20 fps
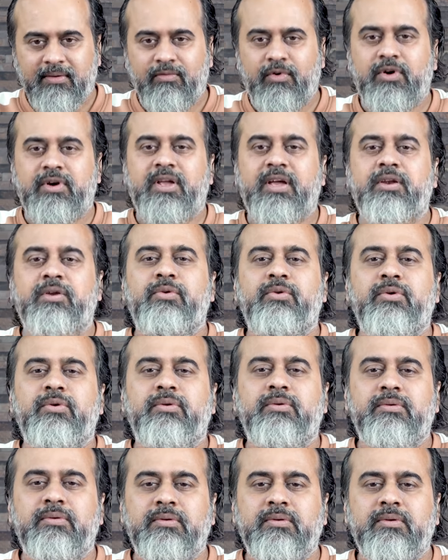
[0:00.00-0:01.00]
What can you
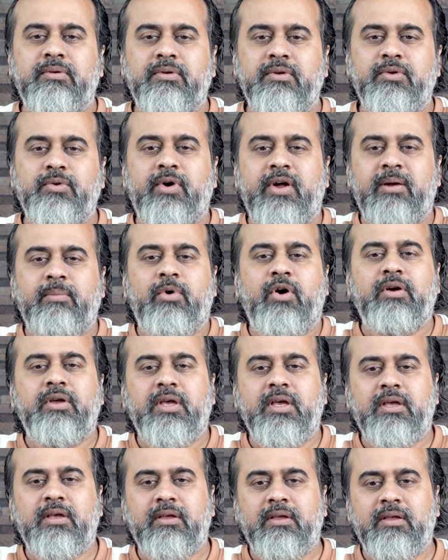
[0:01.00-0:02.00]
do? You are a
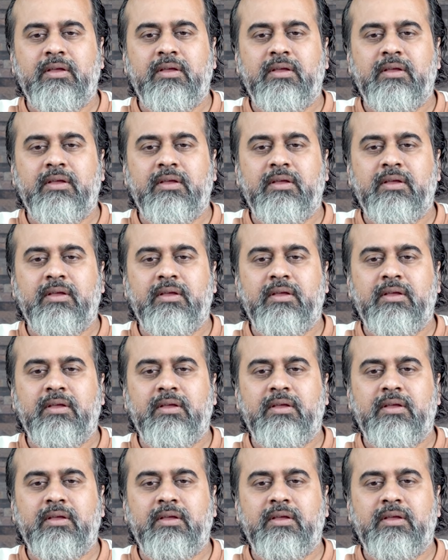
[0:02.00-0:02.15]
monkey.